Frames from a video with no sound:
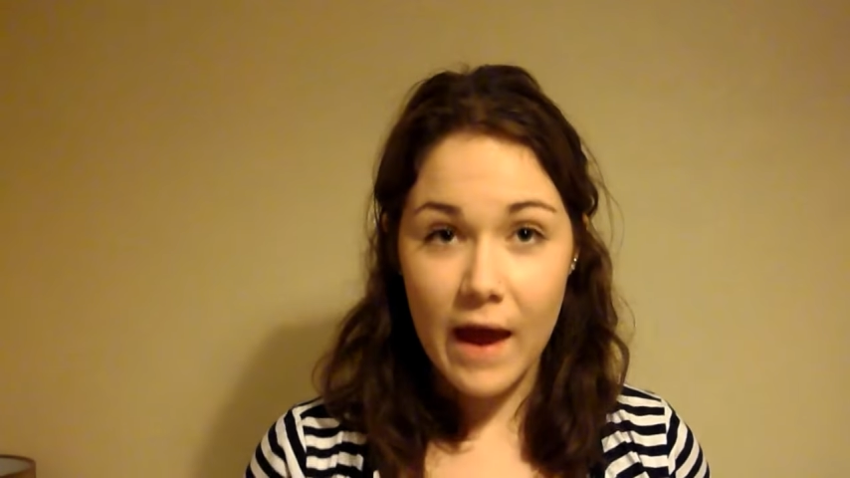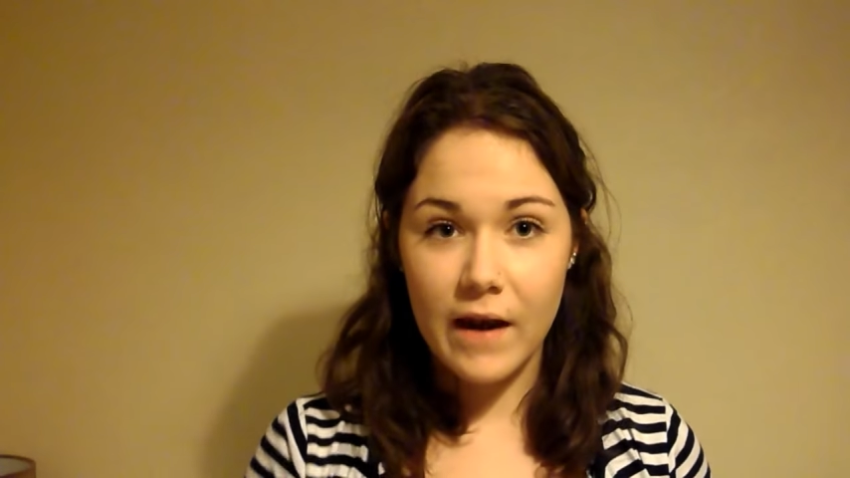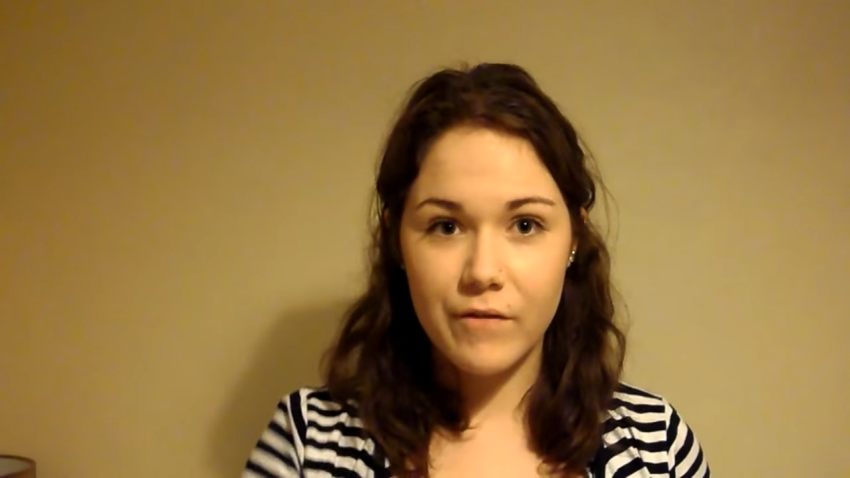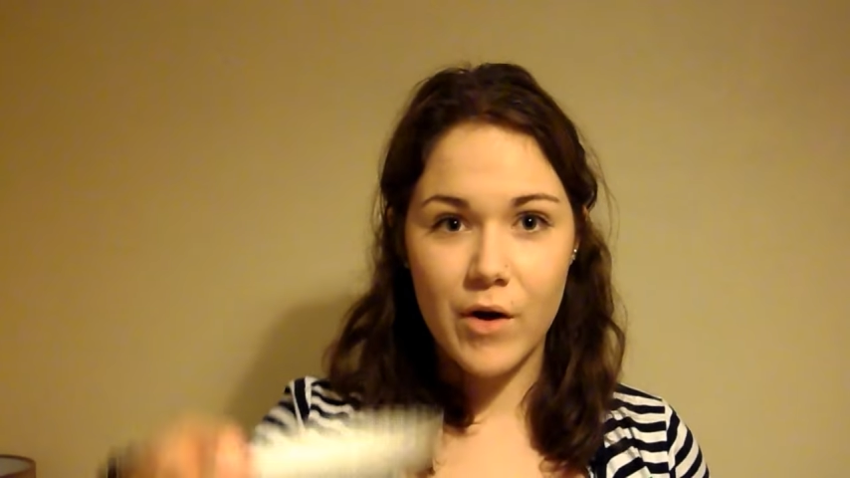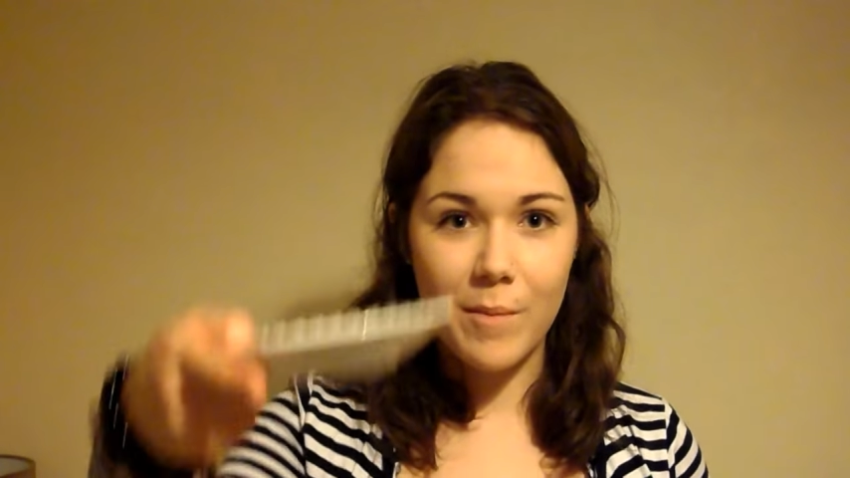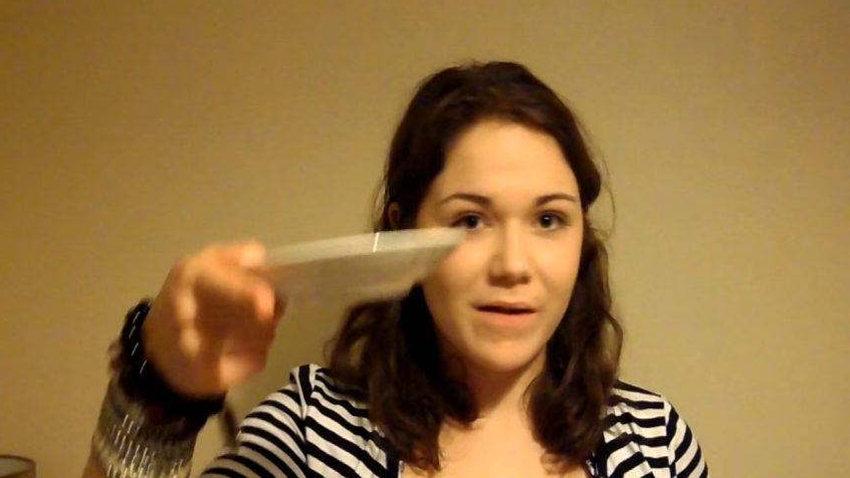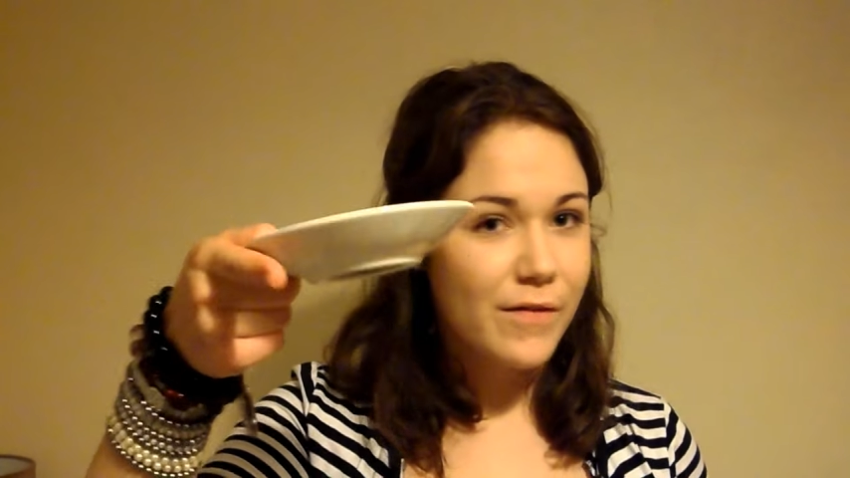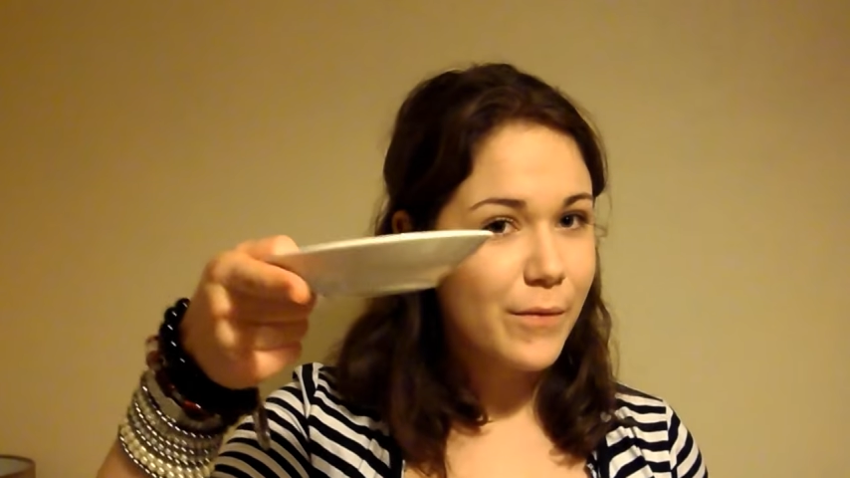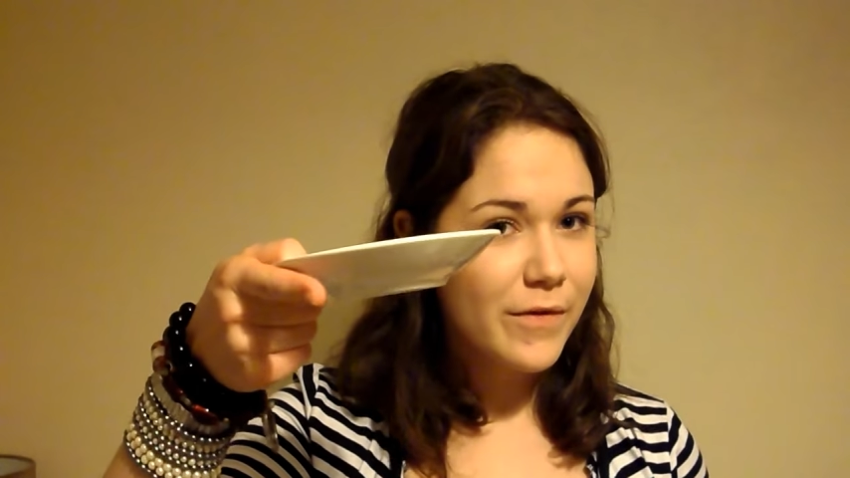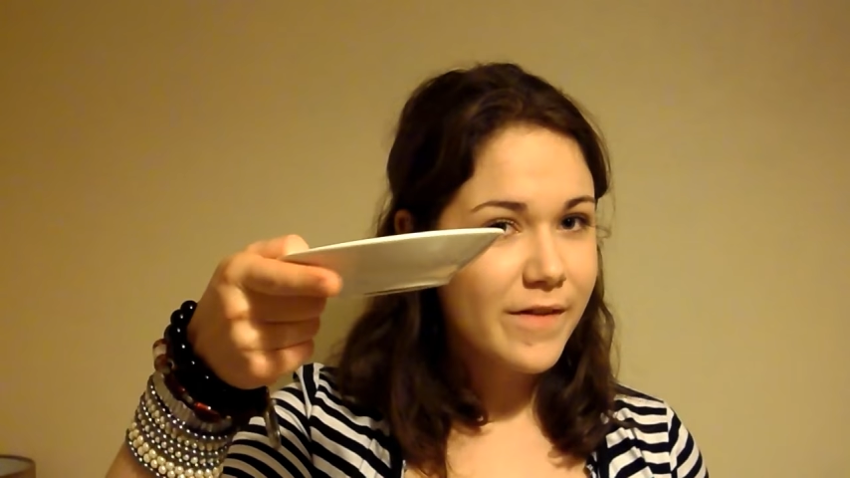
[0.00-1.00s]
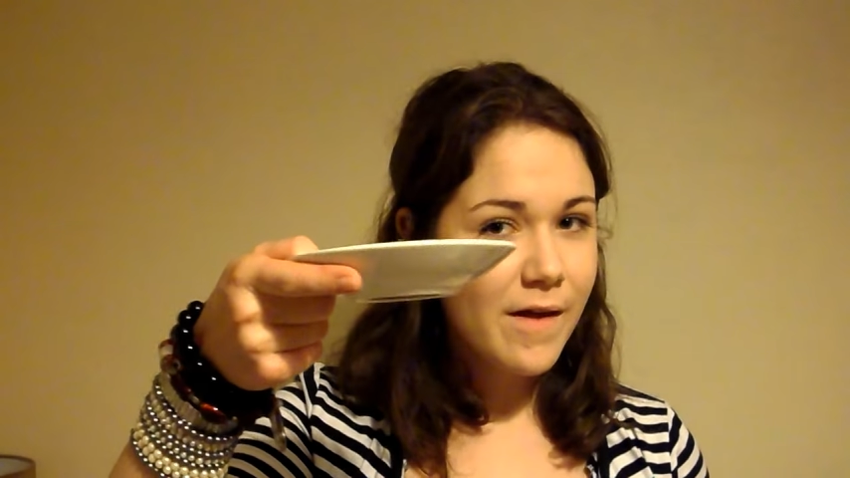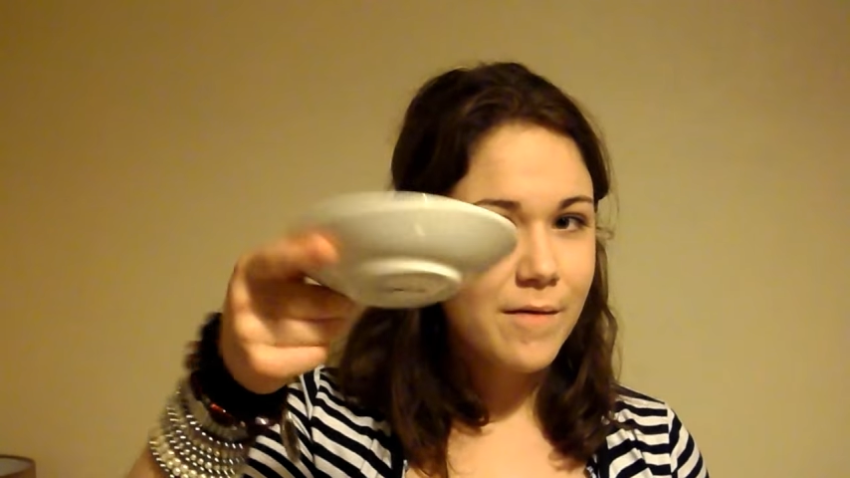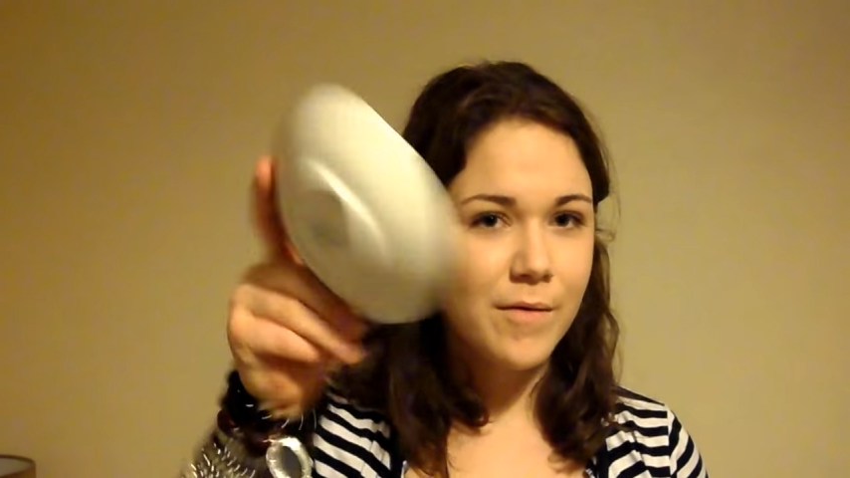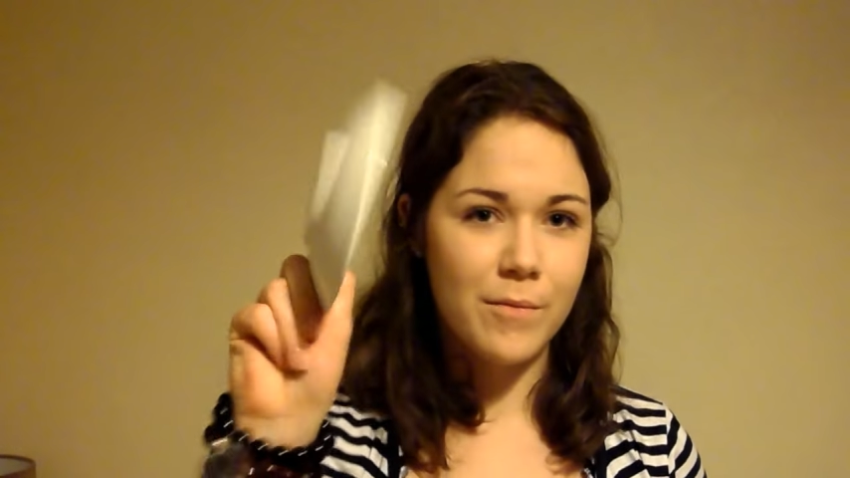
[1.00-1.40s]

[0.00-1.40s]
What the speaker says: And I've got my saucer,